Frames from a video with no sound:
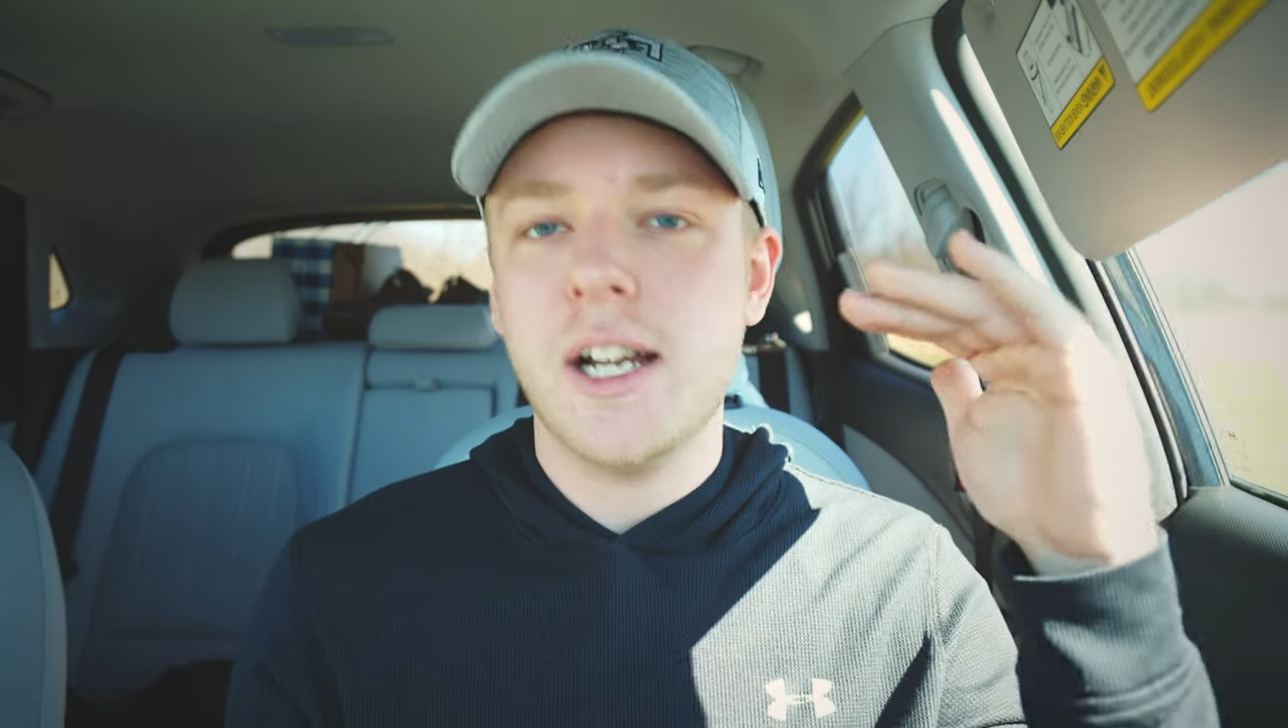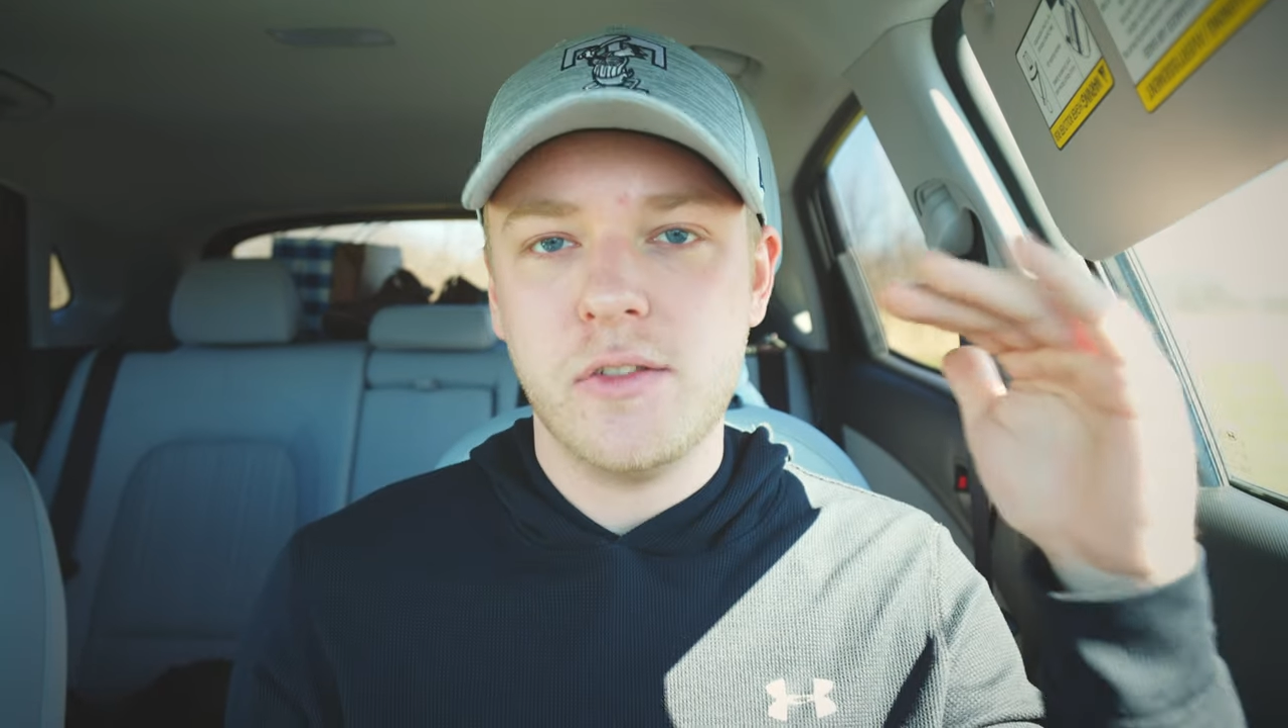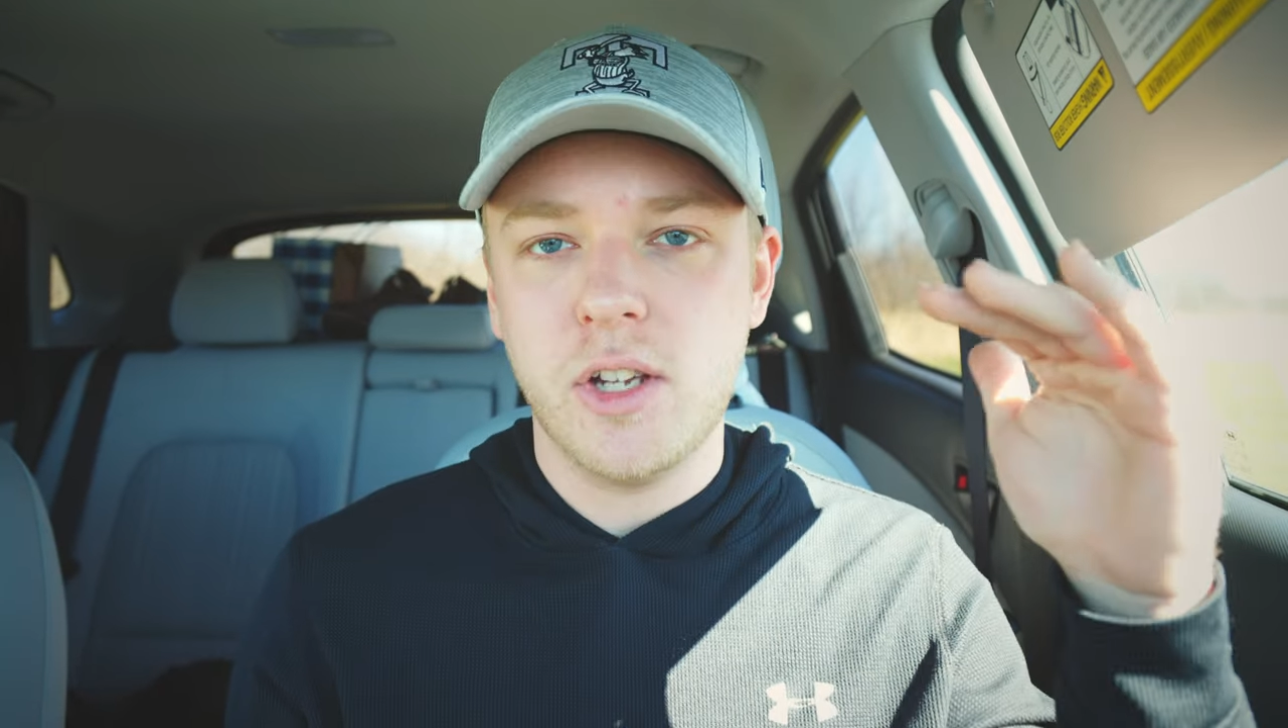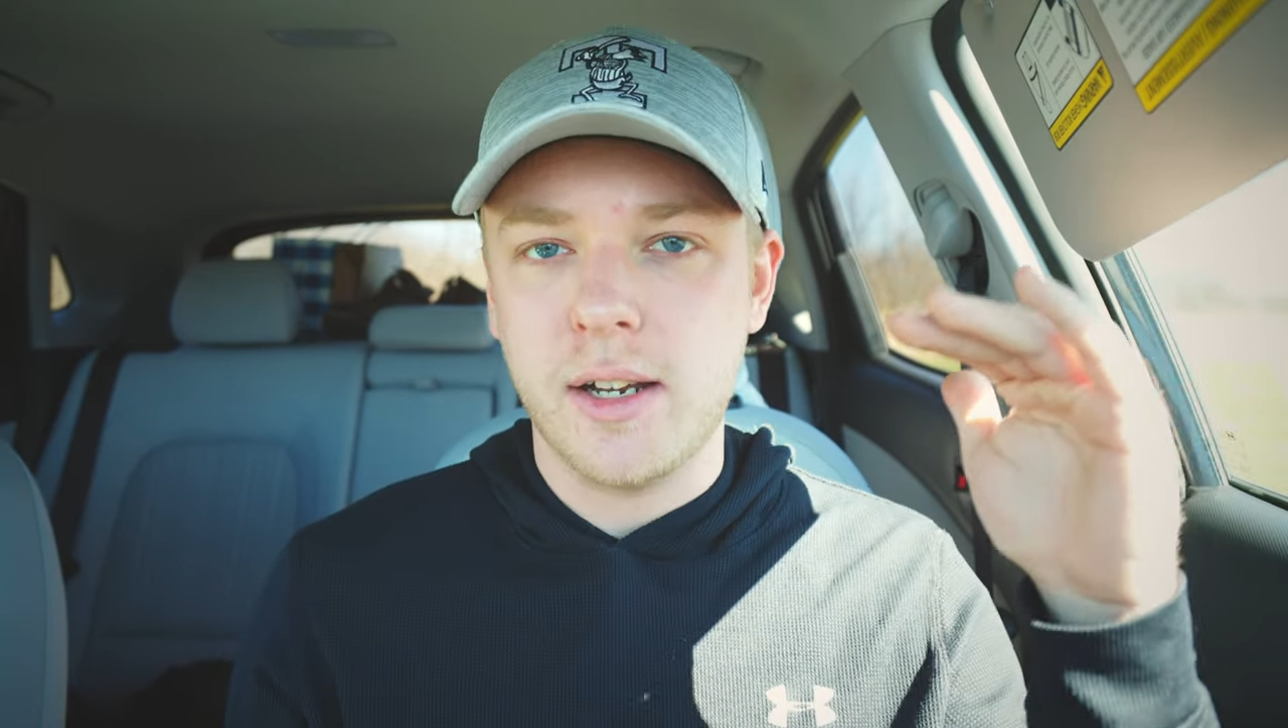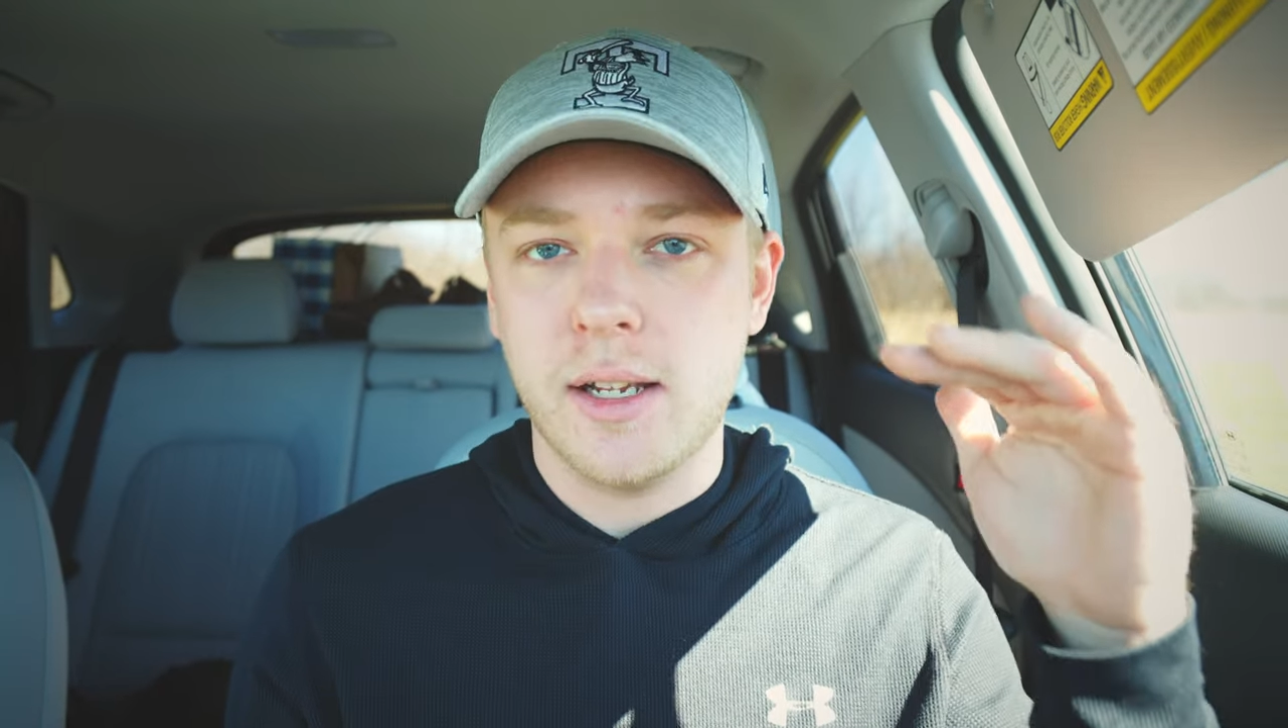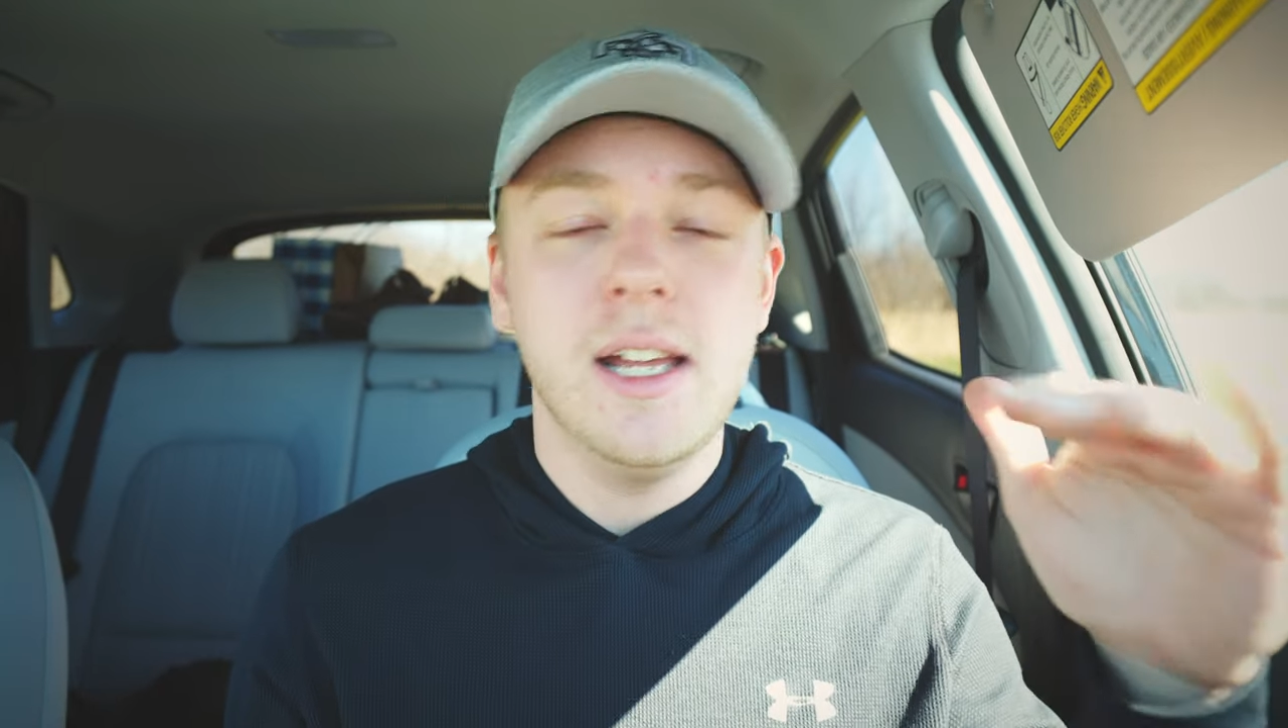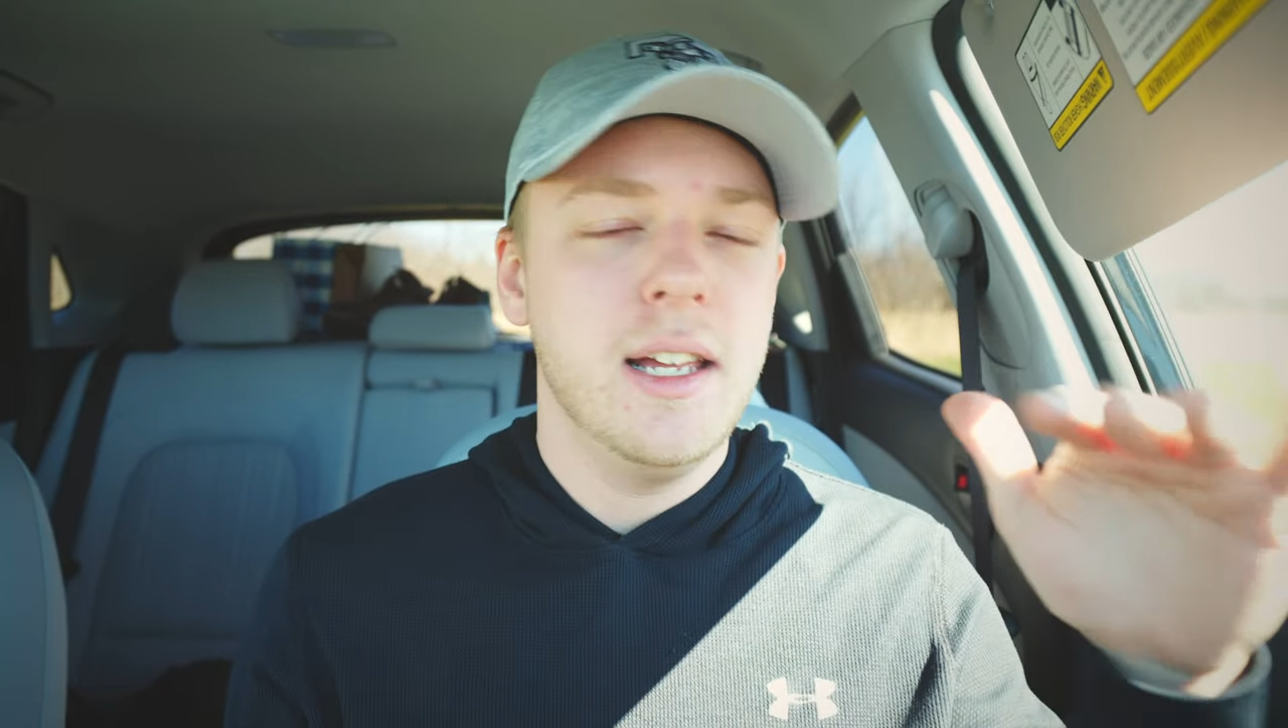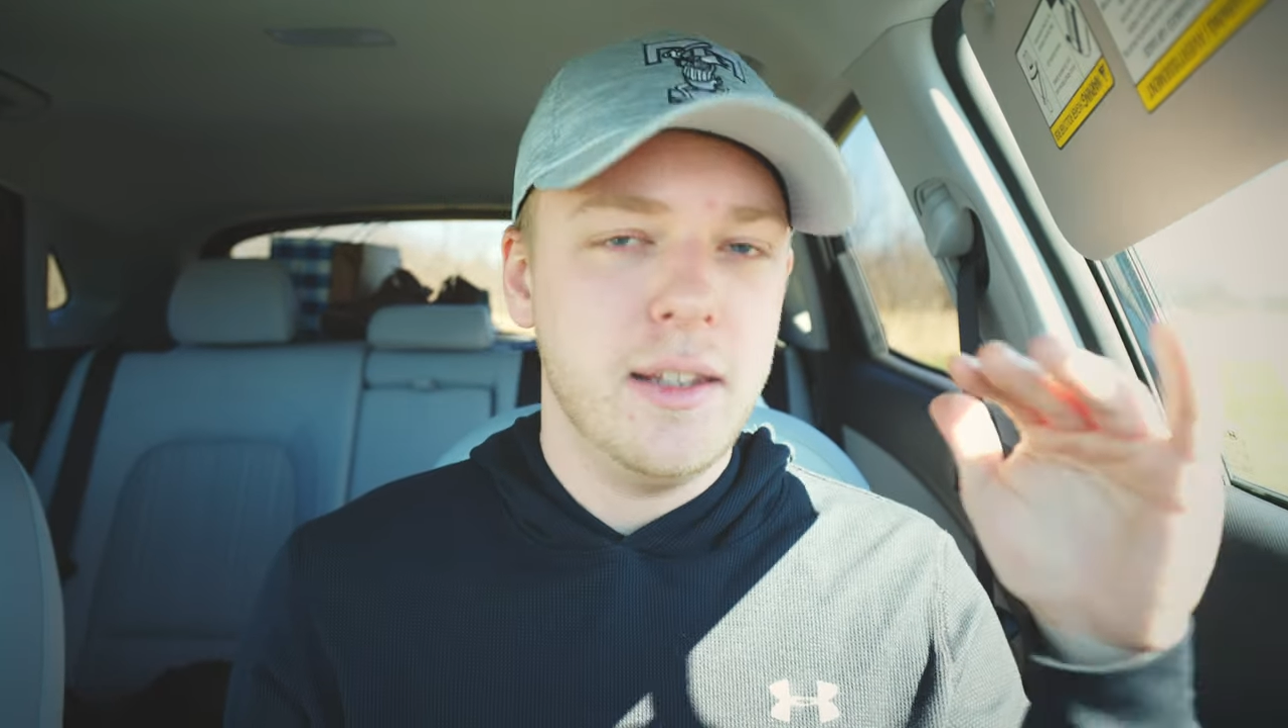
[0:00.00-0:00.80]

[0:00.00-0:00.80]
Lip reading: I've done it